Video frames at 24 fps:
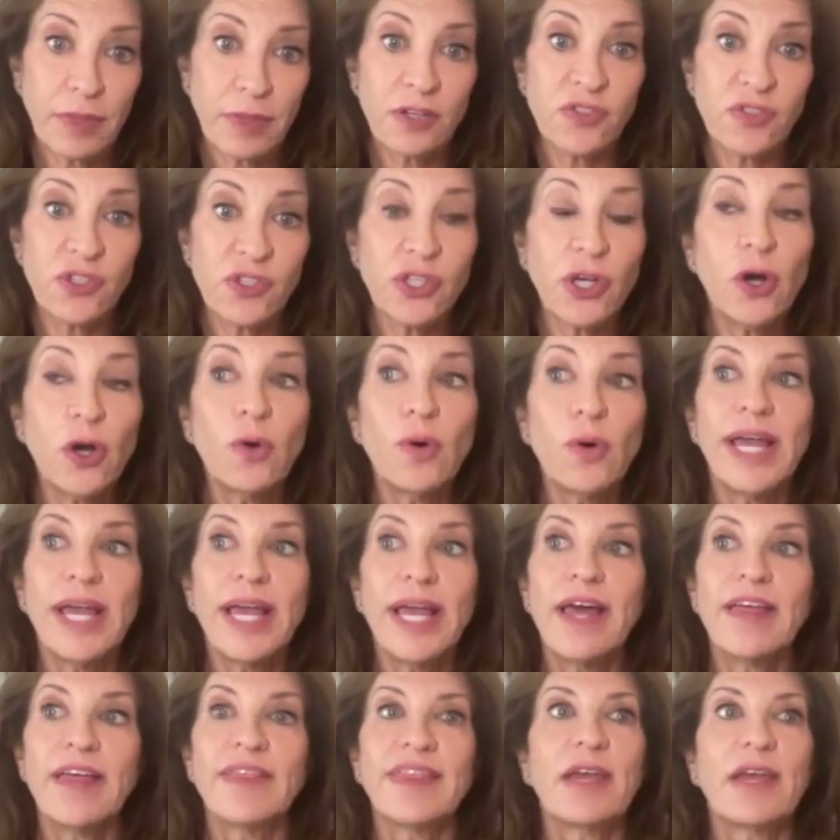So
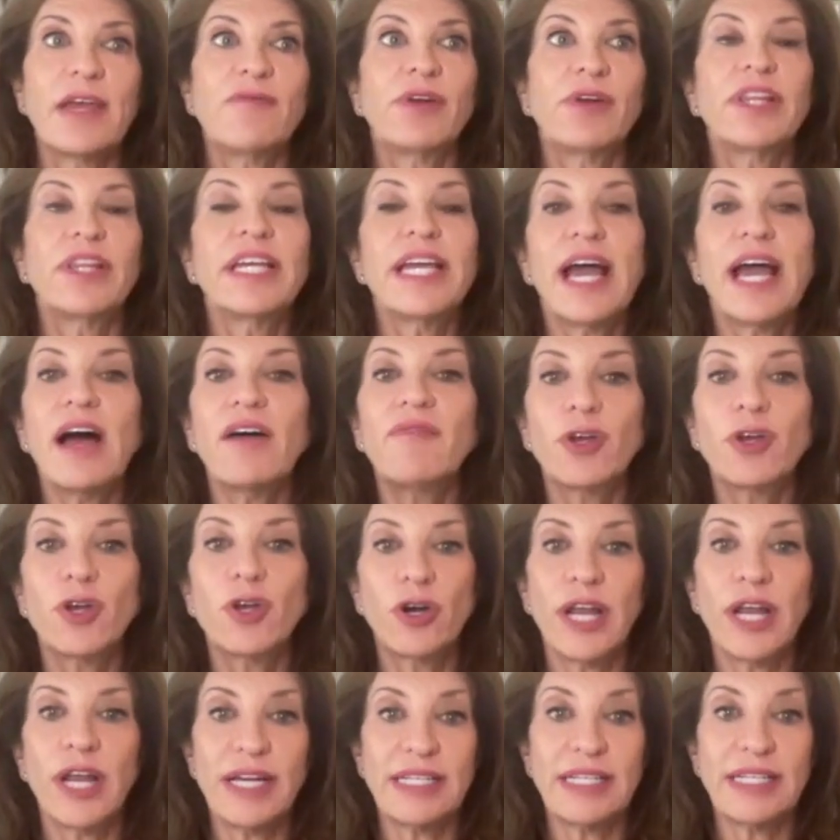they really have a
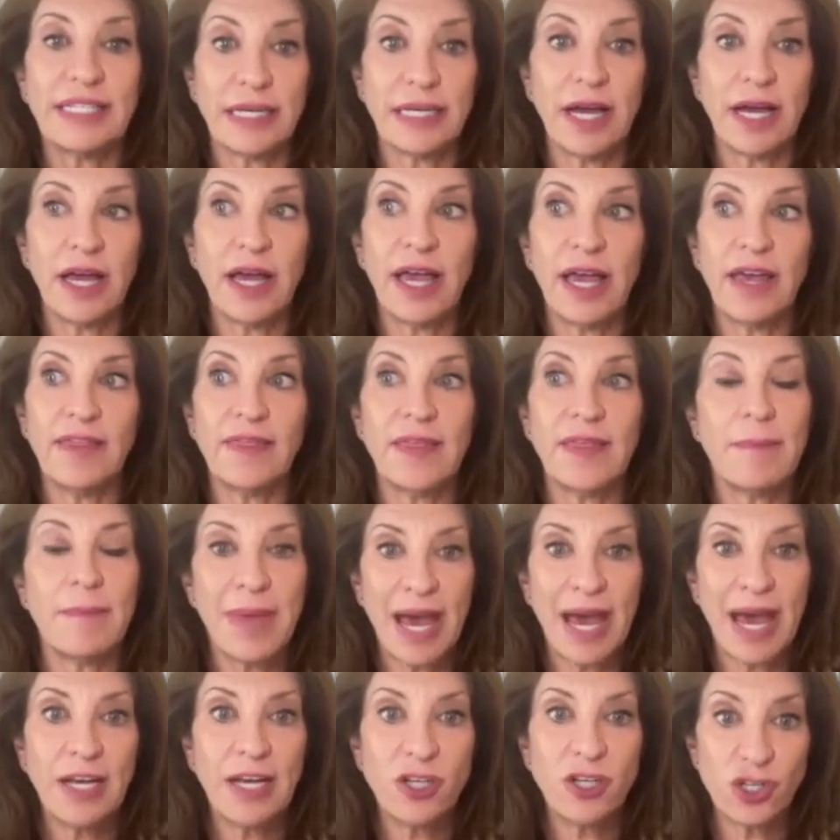good idea and they
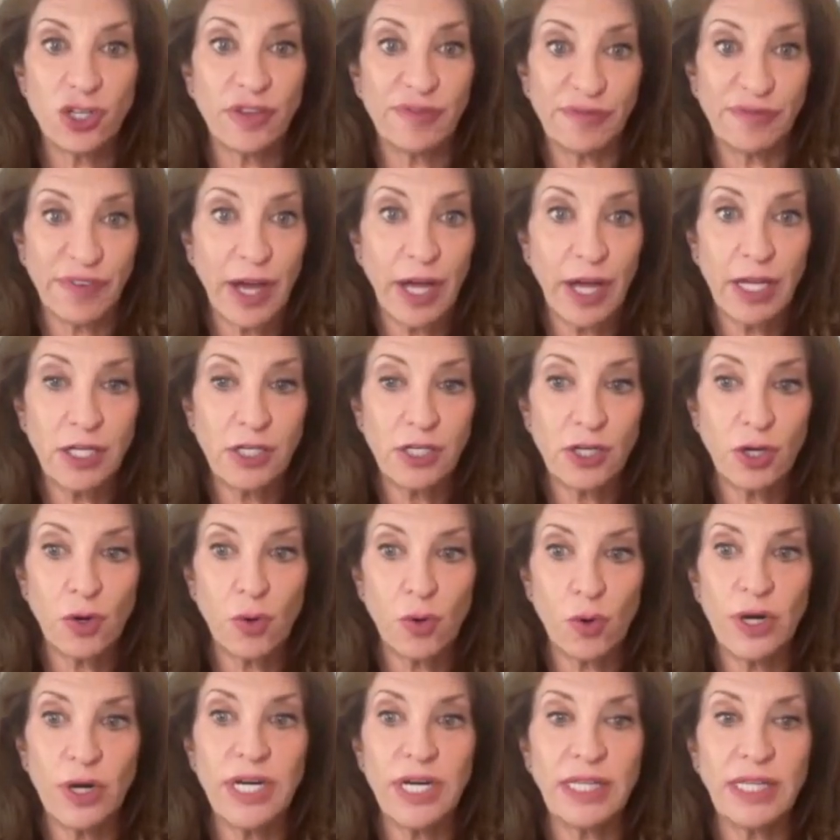manage the fund
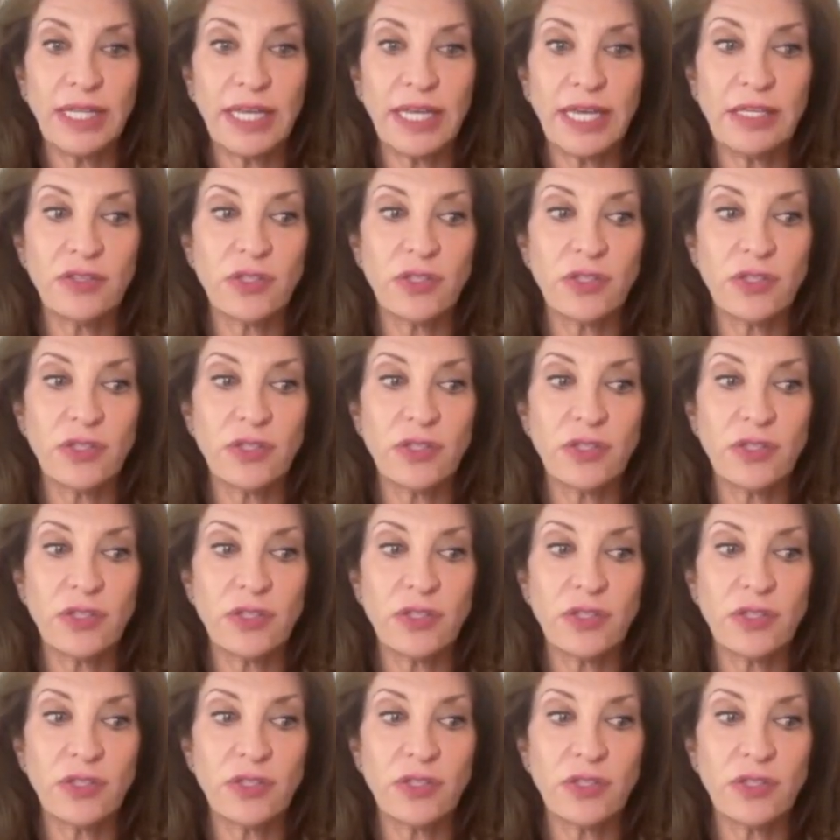accordingly.